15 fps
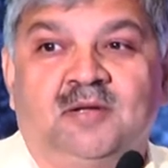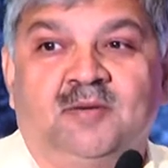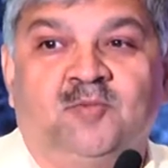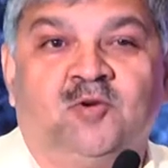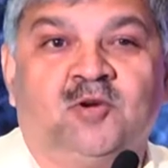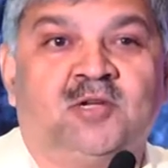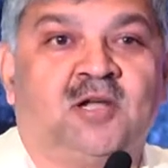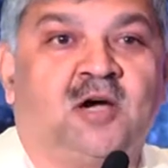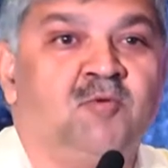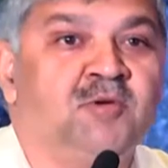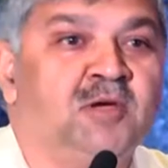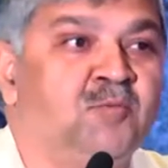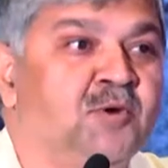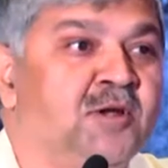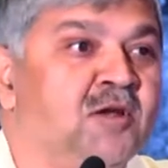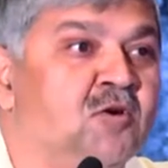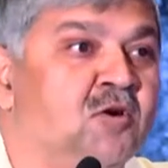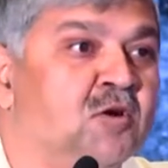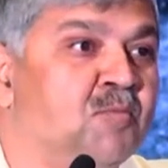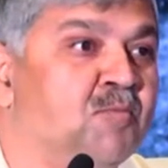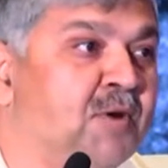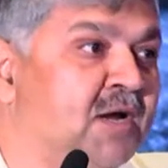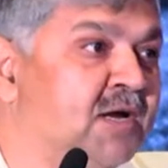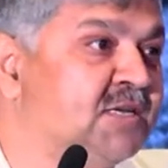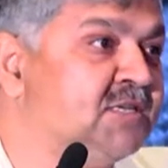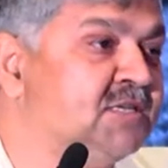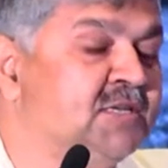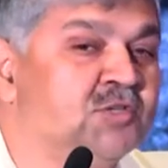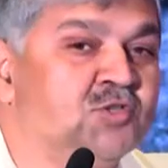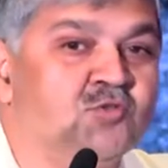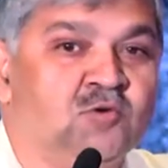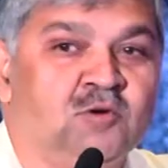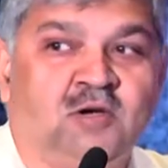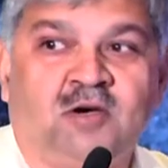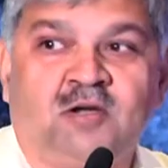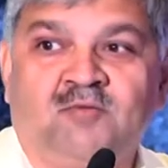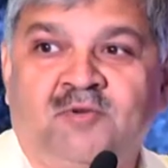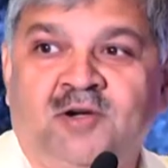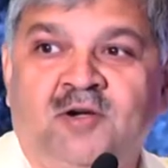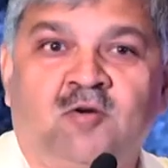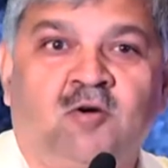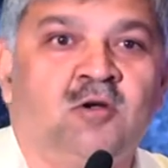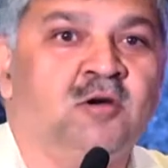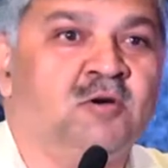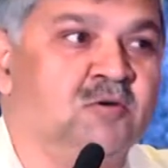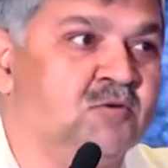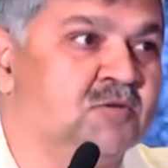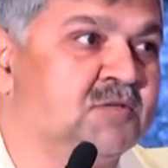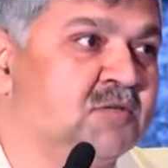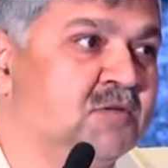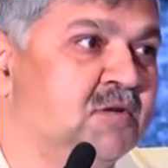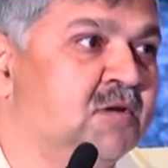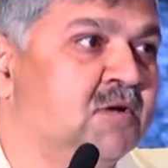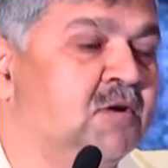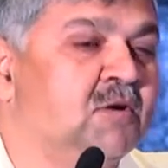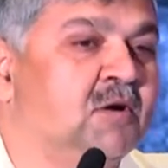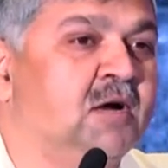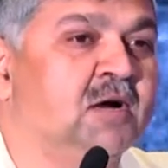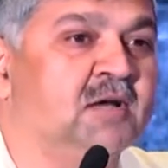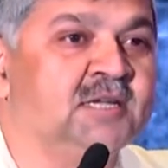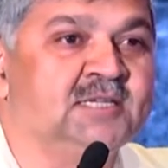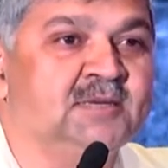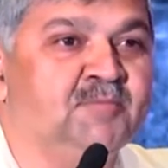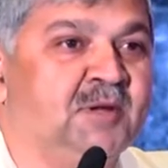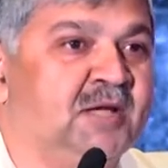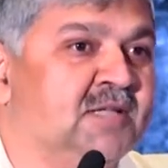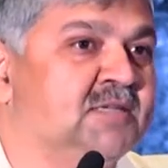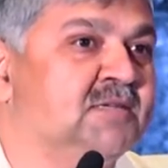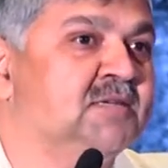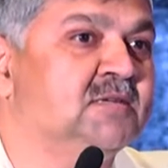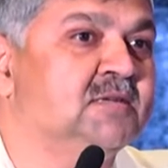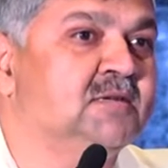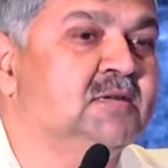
Because now we are putting a lot of plants in solar, wind, all across, aggressive plants.